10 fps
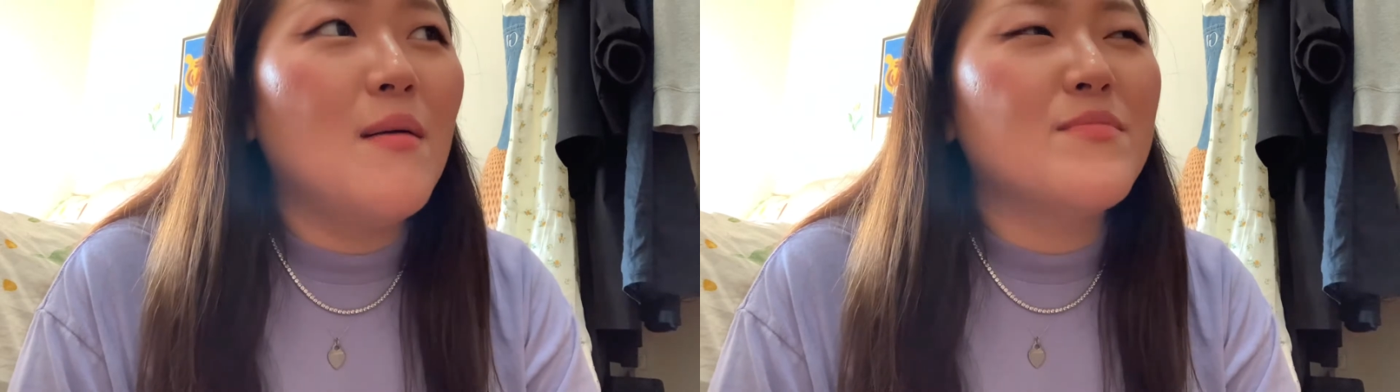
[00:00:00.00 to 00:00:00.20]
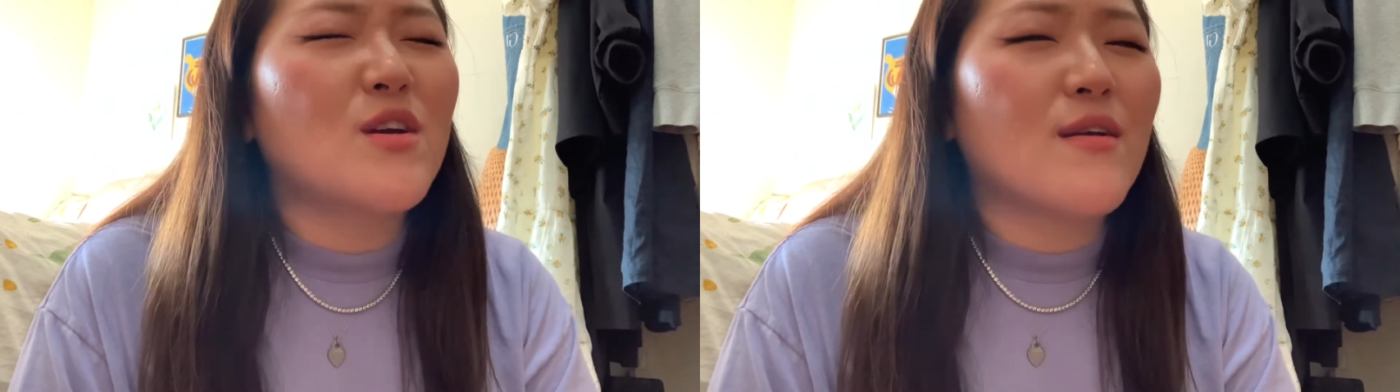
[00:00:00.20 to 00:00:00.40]

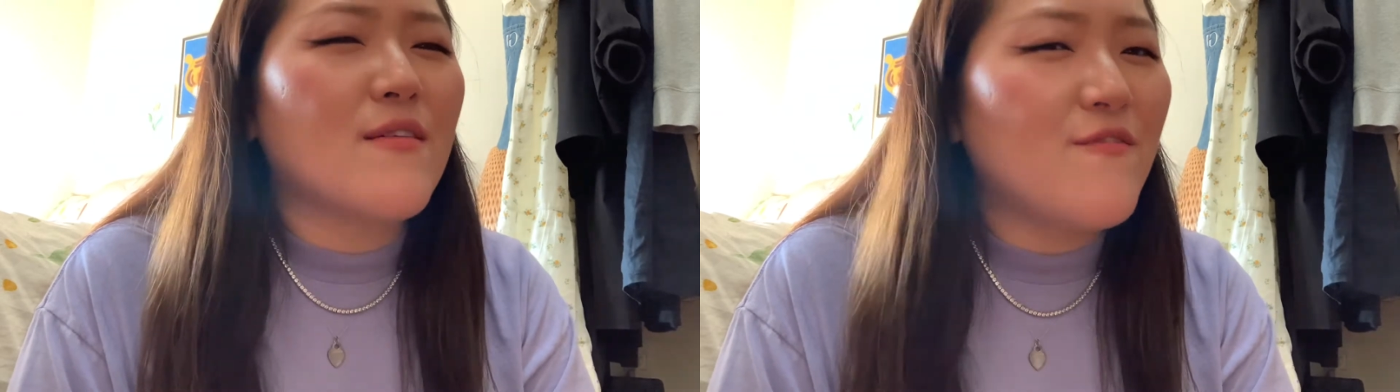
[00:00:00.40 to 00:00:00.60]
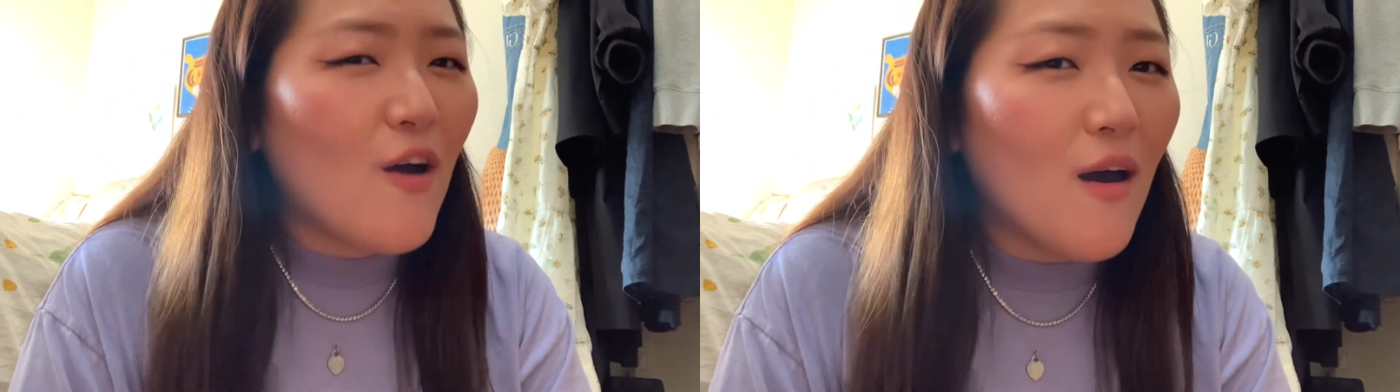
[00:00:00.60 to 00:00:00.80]
during
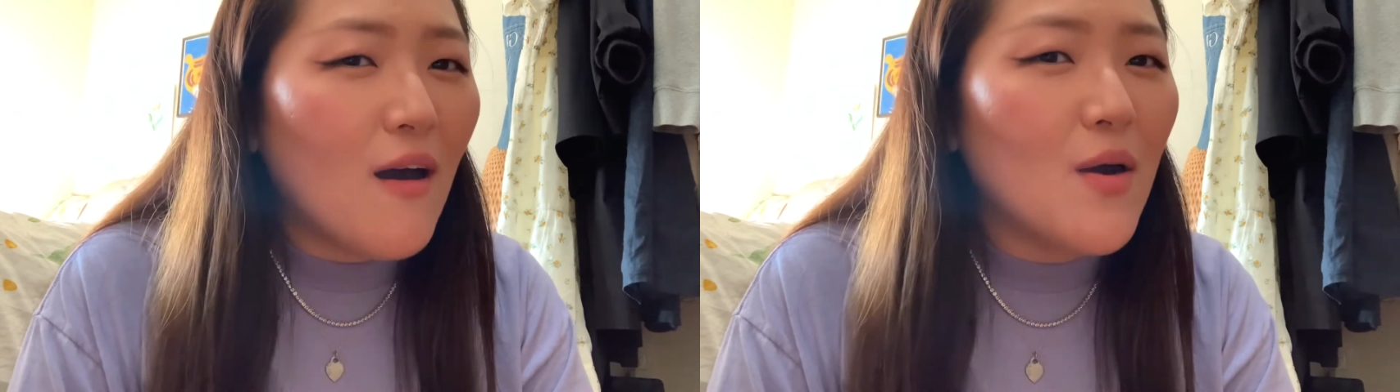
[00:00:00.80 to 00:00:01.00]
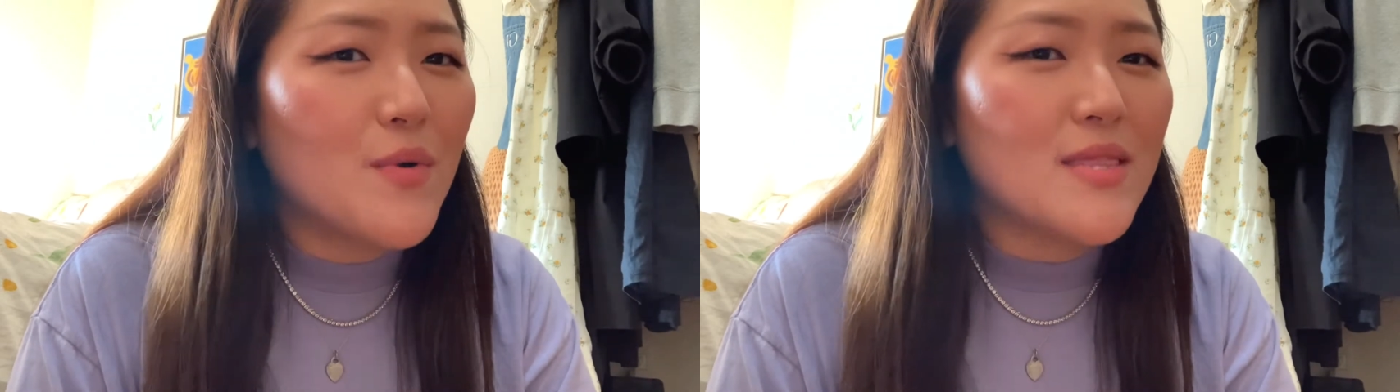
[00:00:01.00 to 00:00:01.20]

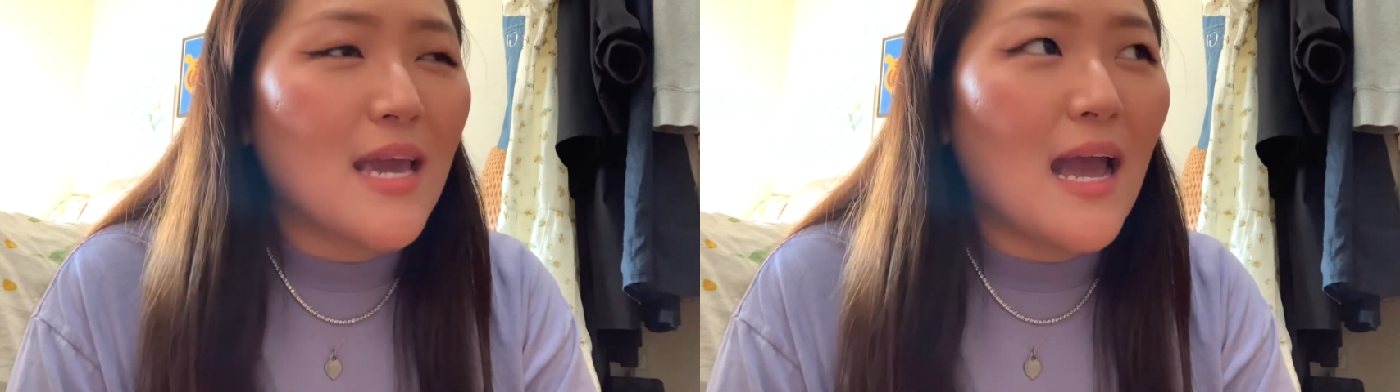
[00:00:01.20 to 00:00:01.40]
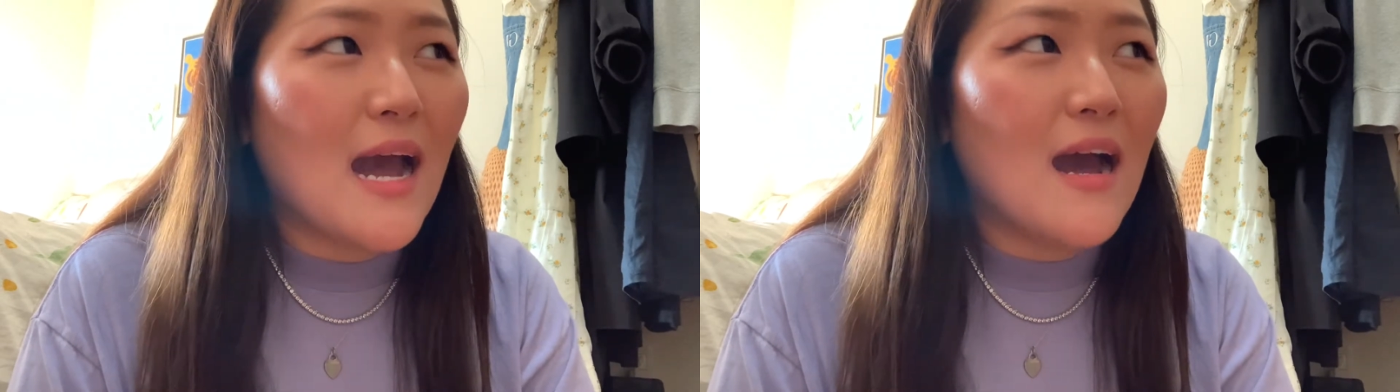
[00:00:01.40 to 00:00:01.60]
fall when they
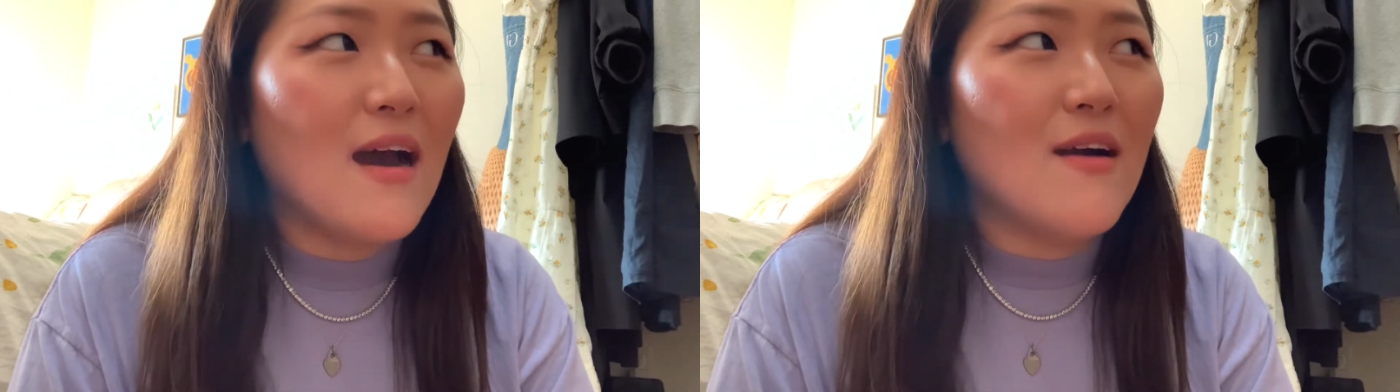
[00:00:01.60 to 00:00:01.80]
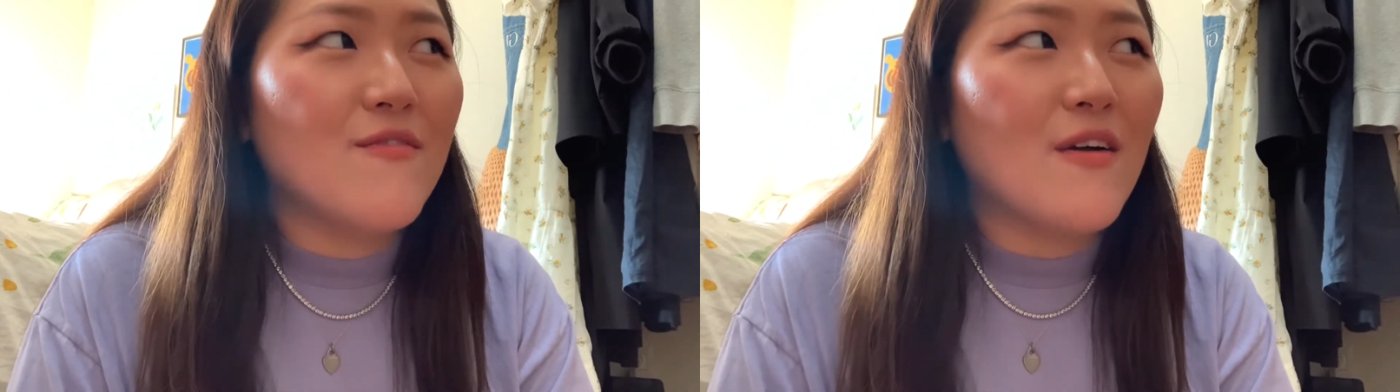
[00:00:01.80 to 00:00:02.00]

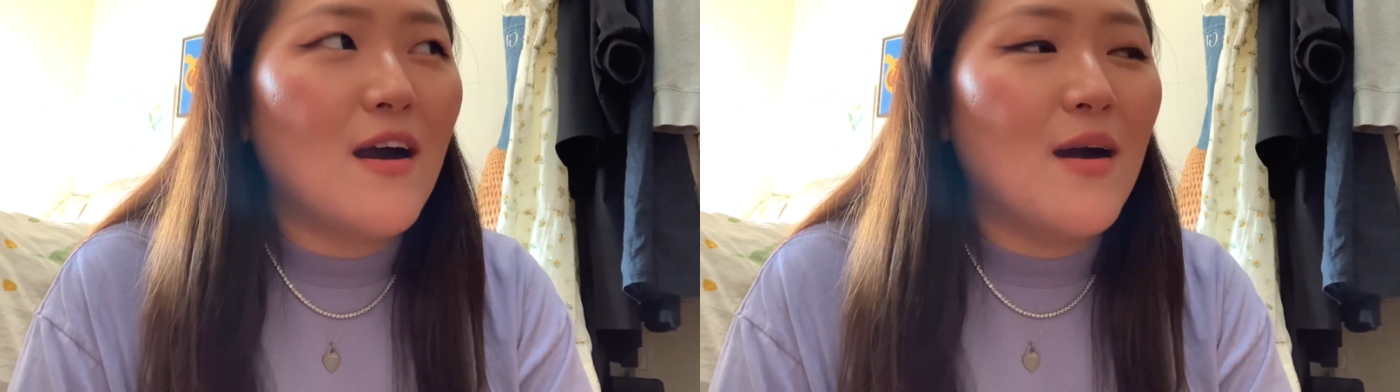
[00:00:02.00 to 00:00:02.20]
have